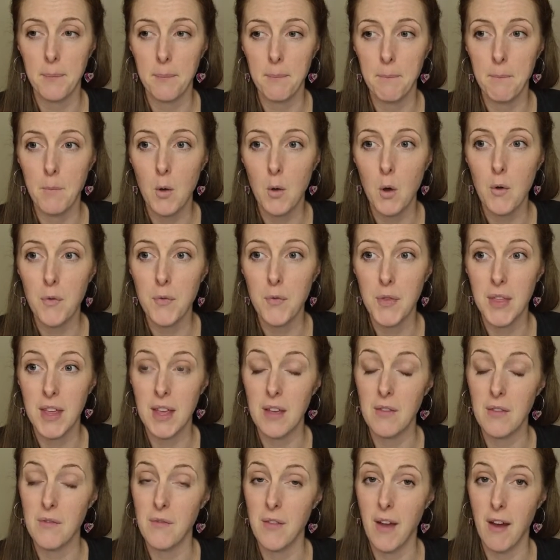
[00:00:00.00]
more for
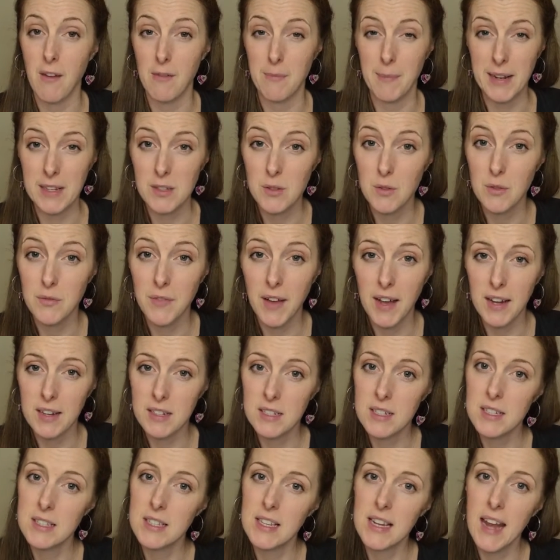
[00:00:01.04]
the environmental
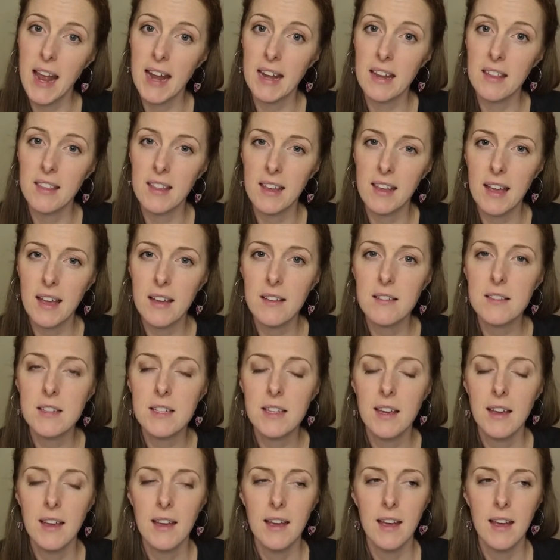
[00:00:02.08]
factors than anything else.